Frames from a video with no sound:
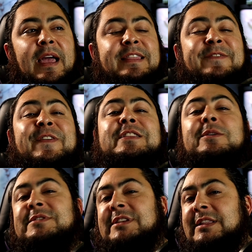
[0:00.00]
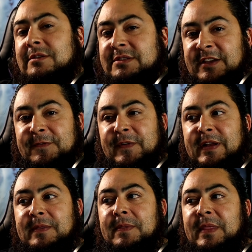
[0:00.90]
I felt it was a little
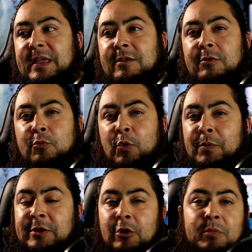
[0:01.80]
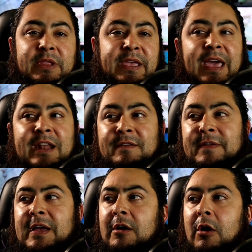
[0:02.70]
different than what we normally get
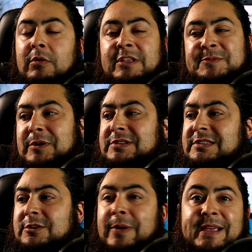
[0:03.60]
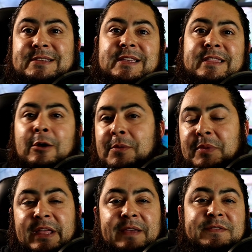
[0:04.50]
of, oh, this person's crazy and no one
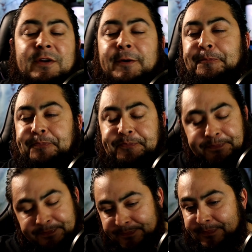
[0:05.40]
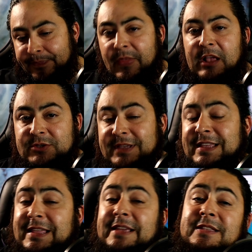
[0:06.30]
believes her. So I
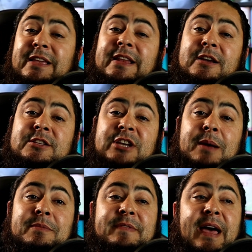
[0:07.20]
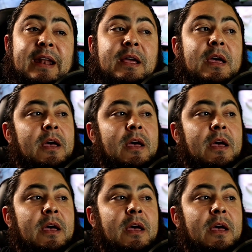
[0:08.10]
think they did a good job of that.